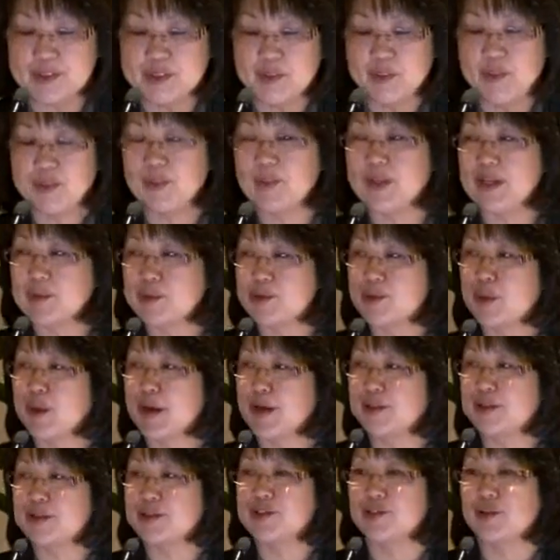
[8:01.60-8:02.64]
But what I'm
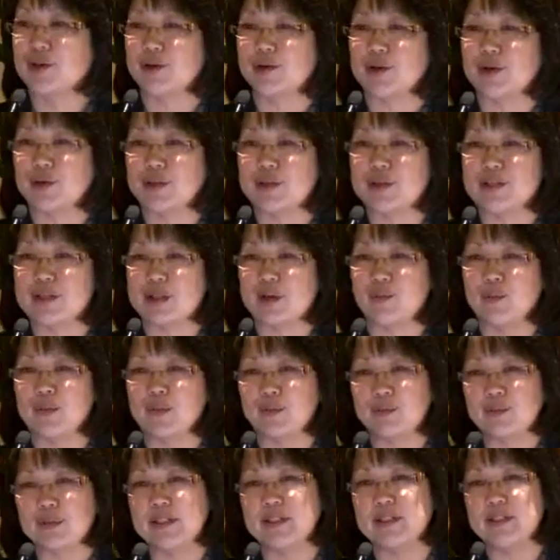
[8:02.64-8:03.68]
trying to show you is that we
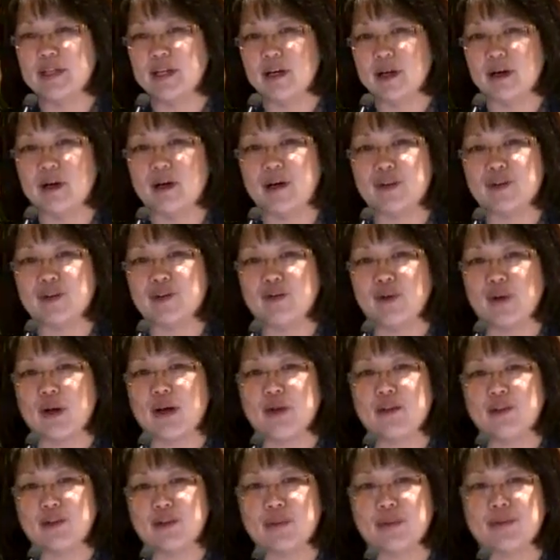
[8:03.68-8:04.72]
really are
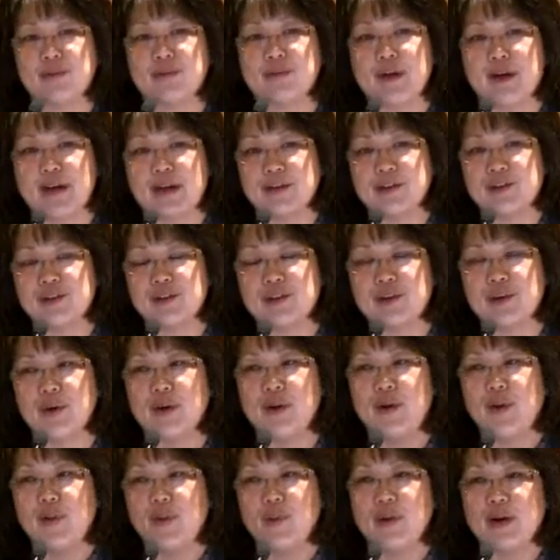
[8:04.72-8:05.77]
trying to provide you
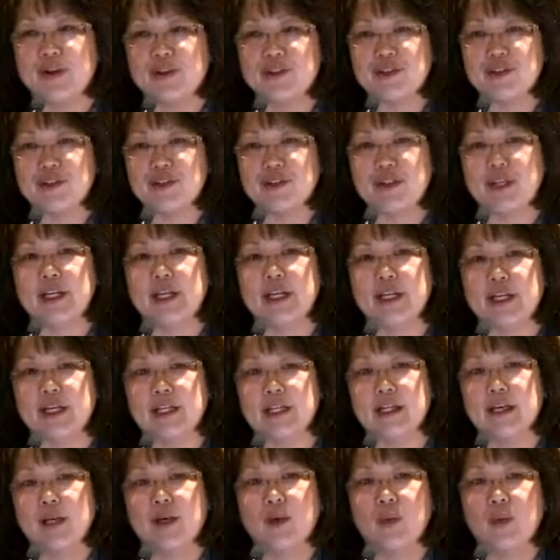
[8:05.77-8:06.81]
what you
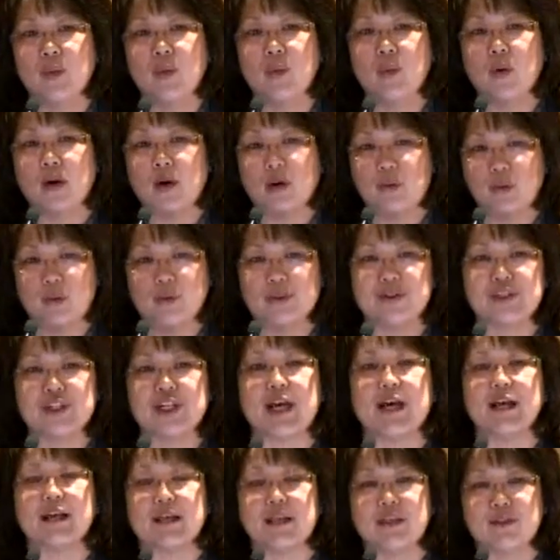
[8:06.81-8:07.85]
need, what we're
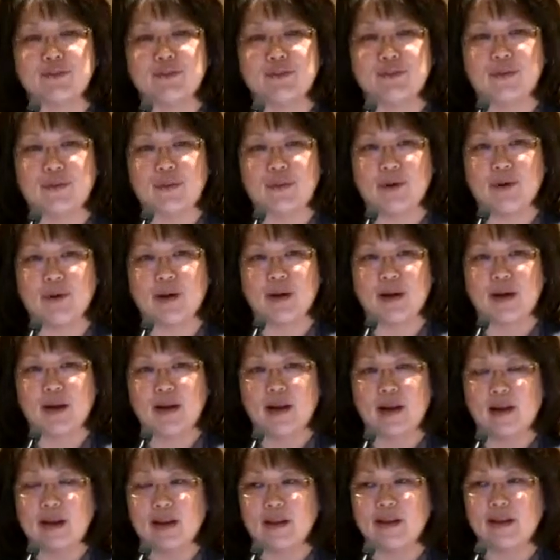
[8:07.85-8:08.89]
checking for,
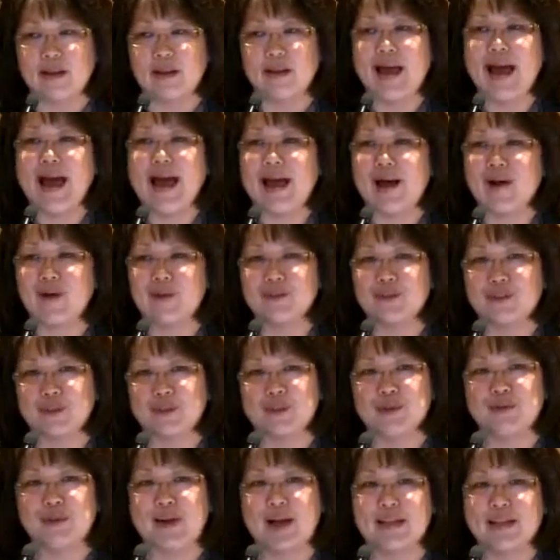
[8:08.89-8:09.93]
and then how to
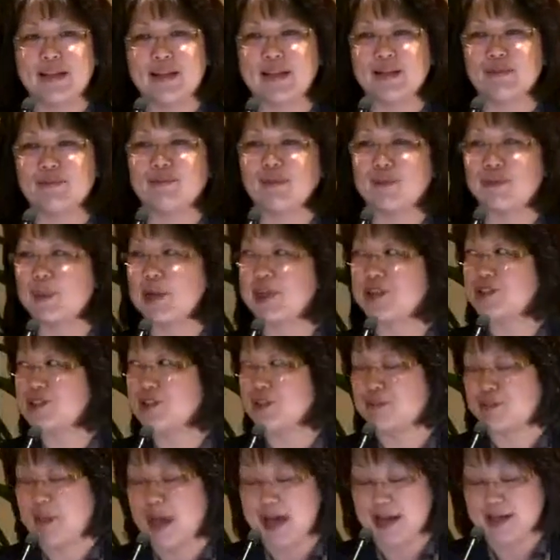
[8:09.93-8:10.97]
provide that
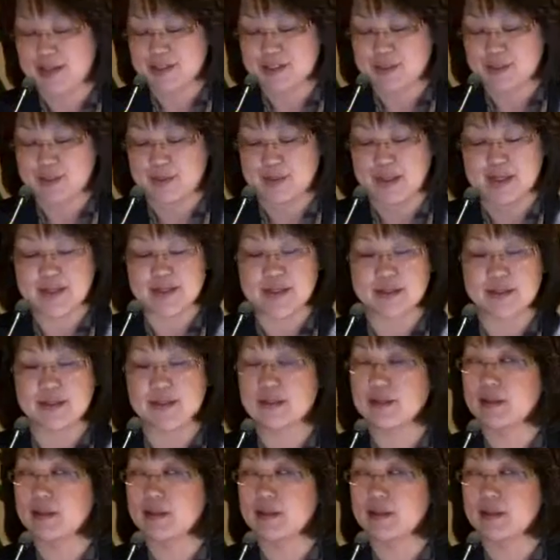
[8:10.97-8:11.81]
information back to us.